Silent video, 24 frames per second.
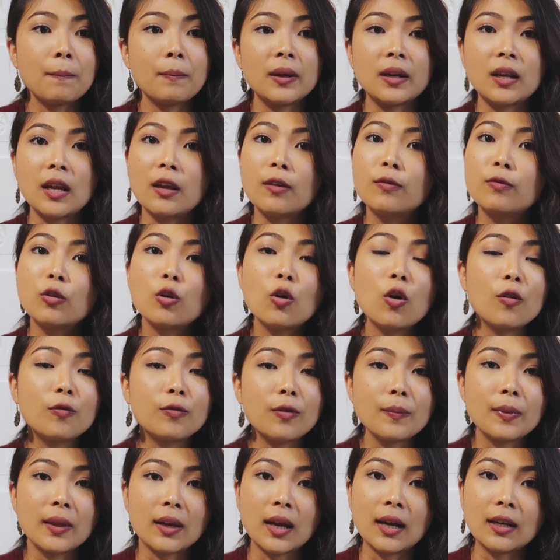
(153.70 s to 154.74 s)
But if you're
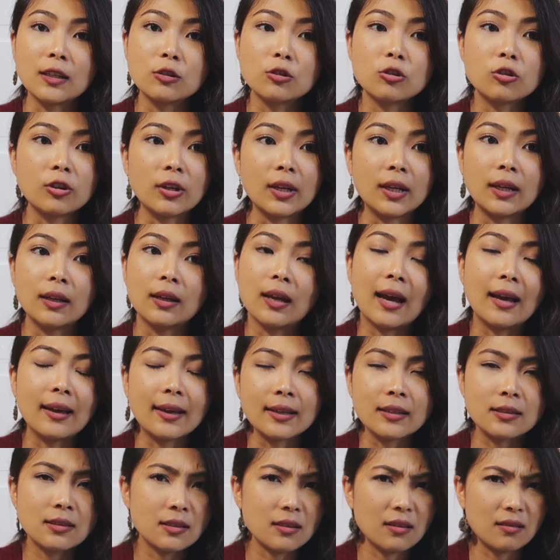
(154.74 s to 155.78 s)
from the country,
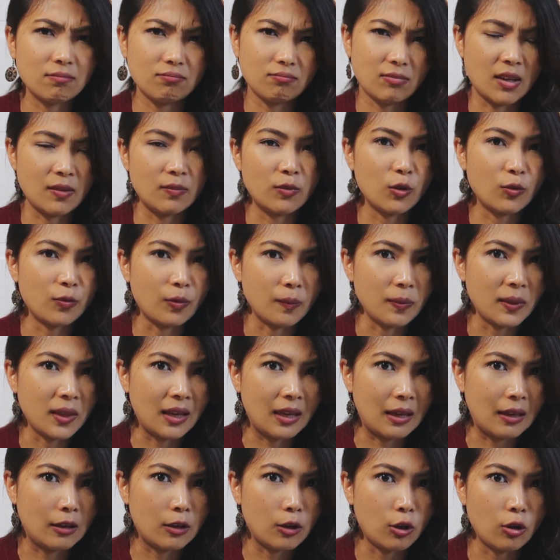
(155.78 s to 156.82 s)
I guess if you're from
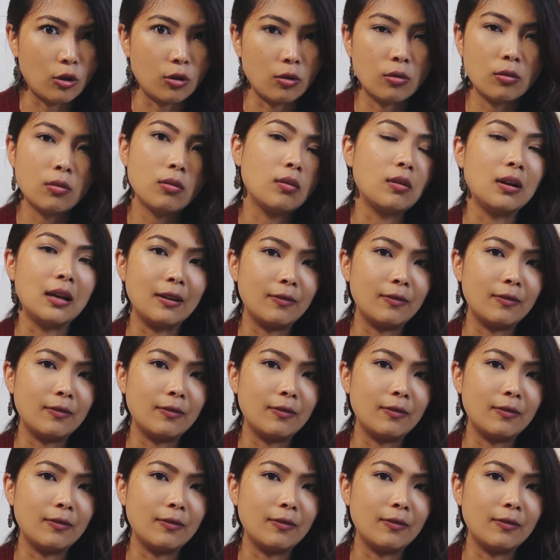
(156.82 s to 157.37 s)
the EU,